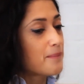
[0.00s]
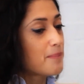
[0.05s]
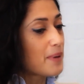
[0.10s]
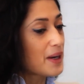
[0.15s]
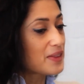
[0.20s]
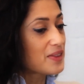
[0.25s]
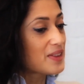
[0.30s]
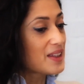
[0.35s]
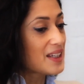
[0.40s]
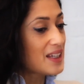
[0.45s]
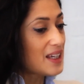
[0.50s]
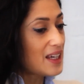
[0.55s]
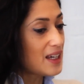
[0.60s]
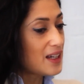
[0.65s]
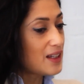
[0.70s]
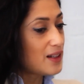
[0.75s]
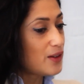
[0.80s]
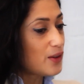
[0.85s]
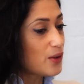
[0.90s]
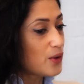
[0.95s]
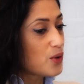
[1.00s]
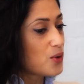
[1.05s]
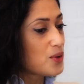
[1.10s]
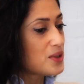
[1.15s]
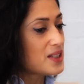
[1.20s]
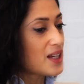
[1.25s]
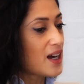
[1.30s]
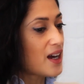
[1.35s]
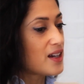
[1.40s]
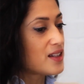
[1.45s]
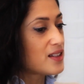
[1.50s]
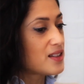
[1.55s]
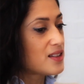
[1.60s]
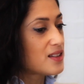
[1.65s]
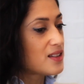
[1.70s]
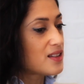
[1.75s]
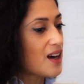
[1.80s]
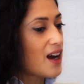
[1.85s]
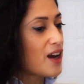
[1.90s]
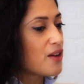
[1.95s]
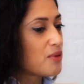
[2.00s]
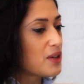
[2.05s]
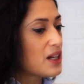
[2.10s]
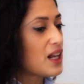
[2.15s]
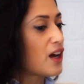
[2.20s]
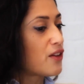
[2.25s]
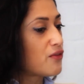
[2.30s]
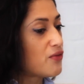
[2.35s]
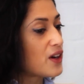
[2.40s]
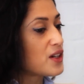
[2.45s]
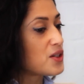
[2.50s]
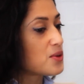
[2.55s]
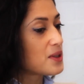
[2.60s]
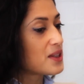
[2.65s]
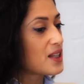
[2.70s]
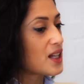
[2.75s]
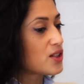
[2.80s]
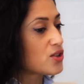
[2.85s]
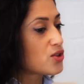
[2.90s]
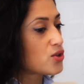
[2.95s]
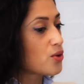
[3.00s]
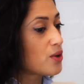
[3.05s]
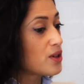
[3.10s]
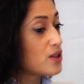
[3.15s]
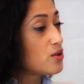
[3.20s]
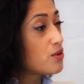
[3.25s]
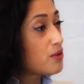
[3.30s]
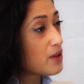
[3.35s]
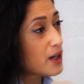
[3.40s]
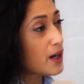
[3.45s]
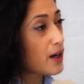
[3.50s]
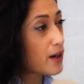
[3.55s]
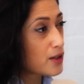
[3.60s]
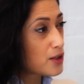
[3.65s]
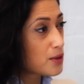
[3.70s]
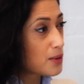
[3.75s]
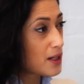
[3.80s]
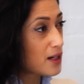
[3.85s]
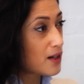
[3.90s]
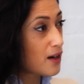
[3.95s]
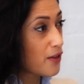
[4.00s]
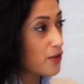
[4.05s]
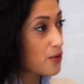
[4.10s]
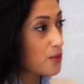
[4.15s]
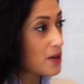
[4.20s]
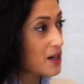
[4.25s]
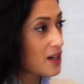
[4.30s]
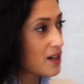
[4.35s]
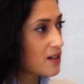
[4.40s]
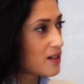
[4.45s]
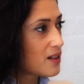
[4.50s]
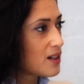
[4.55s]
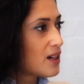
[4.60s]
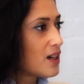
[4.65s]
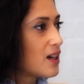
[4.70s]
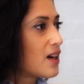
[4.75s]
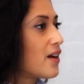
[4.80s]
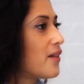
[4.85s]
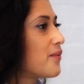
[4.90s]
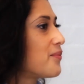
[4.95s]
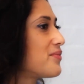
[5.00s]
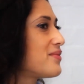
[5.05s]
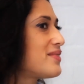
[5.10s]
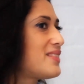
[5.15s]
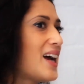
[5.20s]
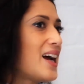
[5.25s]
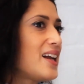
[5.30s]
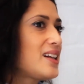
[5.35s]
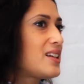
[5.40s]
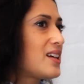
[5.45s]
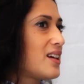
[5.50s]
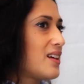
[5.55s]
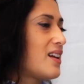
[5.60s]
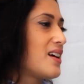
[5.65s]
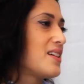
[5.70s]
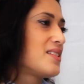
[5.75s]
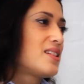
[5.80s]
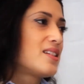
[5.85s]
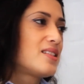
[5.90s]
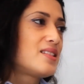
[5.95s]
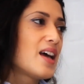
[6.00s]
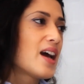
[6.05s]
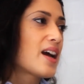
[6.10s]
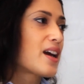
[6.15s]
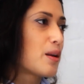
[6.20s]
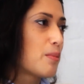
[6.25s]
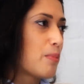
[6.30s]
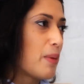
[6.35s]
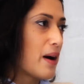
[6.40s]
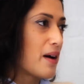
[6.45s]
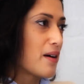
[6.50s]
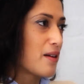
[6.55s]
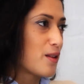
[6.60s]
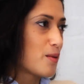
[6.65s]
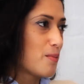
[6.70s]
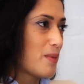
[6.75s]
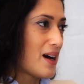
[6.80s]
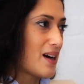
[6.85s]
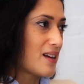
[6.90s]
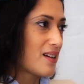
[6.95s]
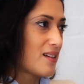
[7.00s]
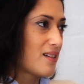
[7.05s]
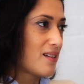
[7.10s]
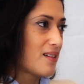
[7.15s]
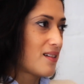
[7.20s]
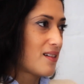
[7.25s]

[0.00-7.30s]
But the kid who says, I really had fun doing that story, do you think I could do it another way? Yeah. That kid has the second part of the battle.